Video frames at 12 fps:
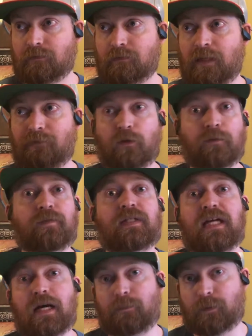level of
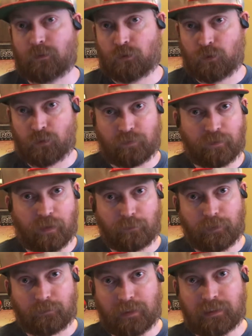depth to
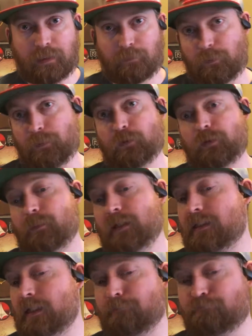developing my team and building my
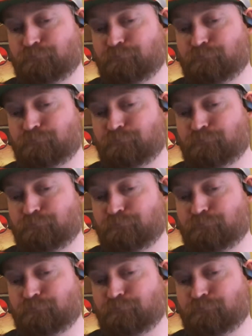team.